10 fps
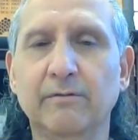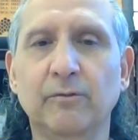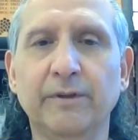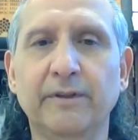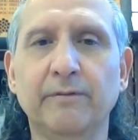
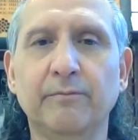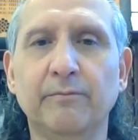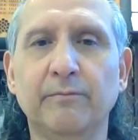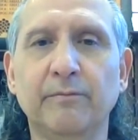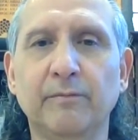what
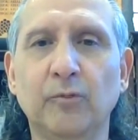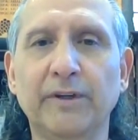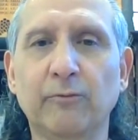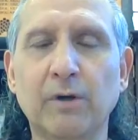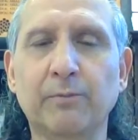
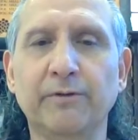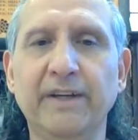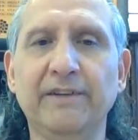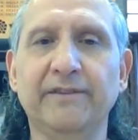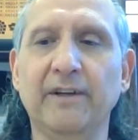it
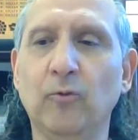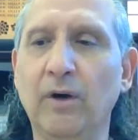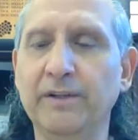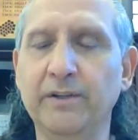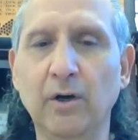represents at
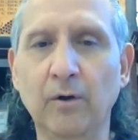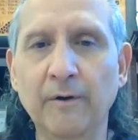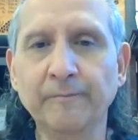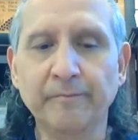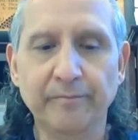Won-Hyo.
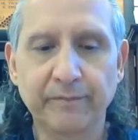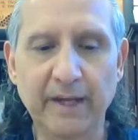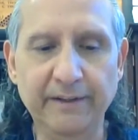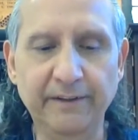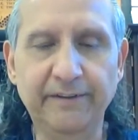
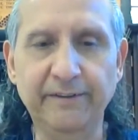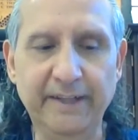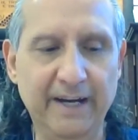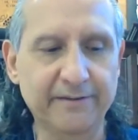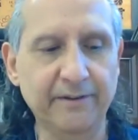And this is
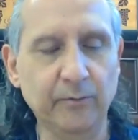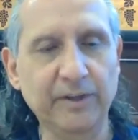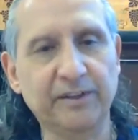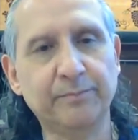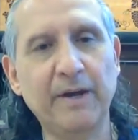the answer that we
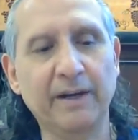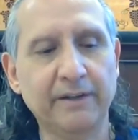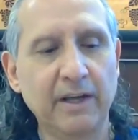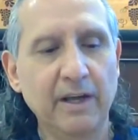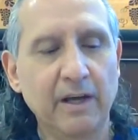
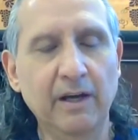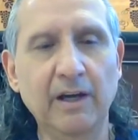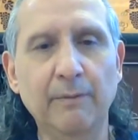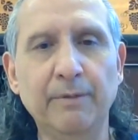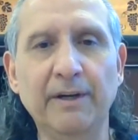expect.
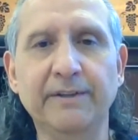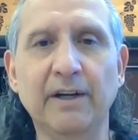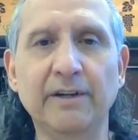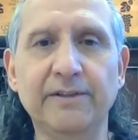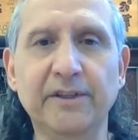
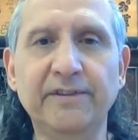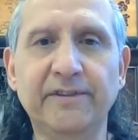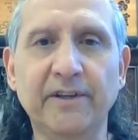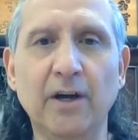But just to